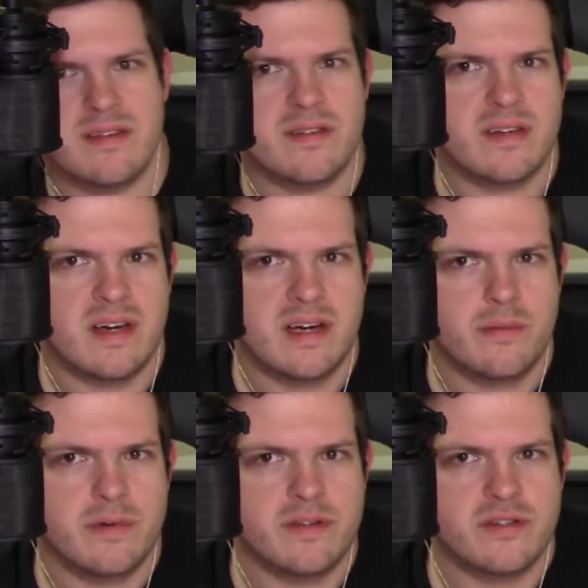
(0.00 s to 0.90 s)
guy
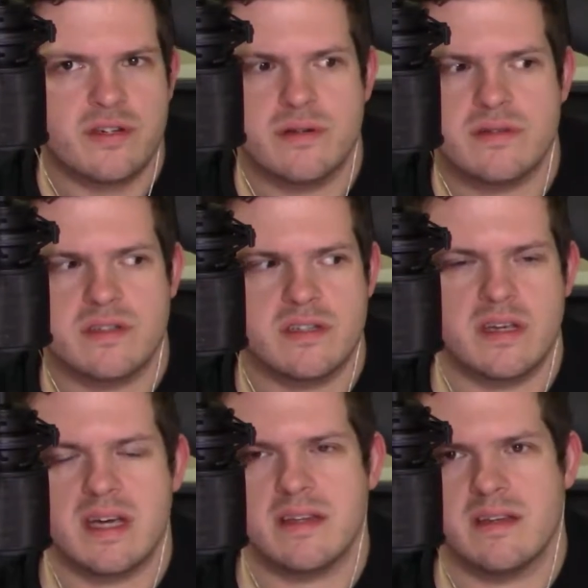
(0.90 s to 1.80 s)
was chosen to
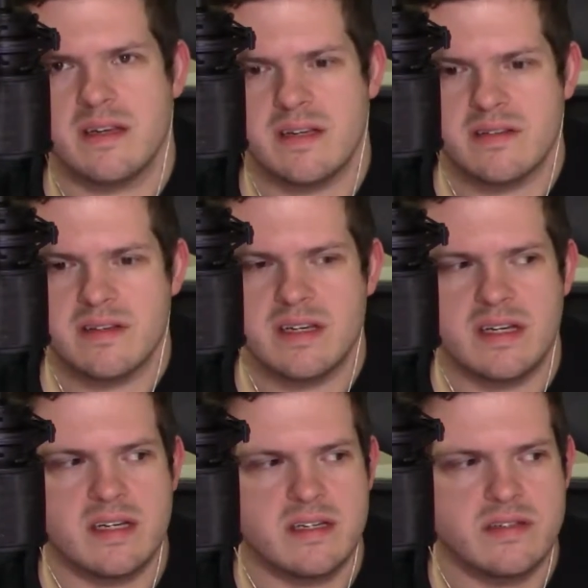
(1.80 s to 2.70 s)
head the DNC
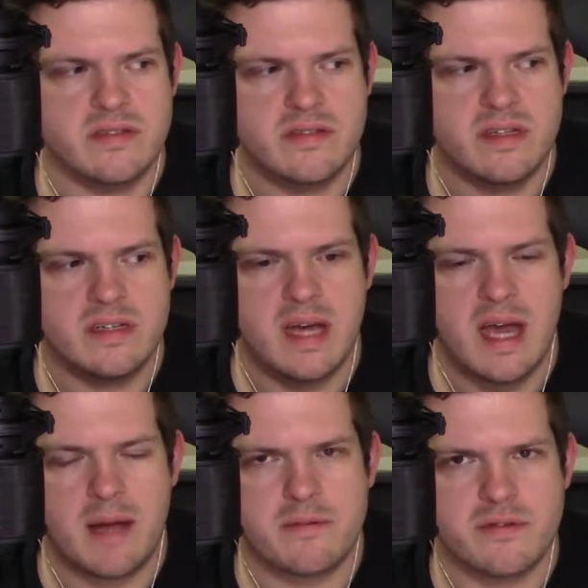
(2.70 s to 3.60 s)
is
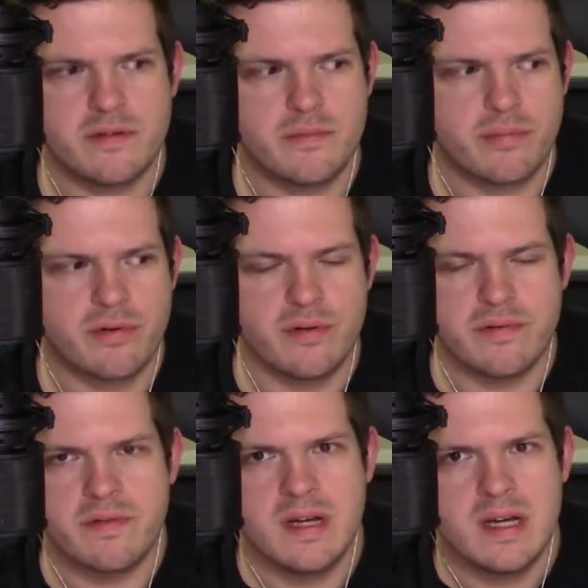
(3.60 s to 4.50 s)
absolute proof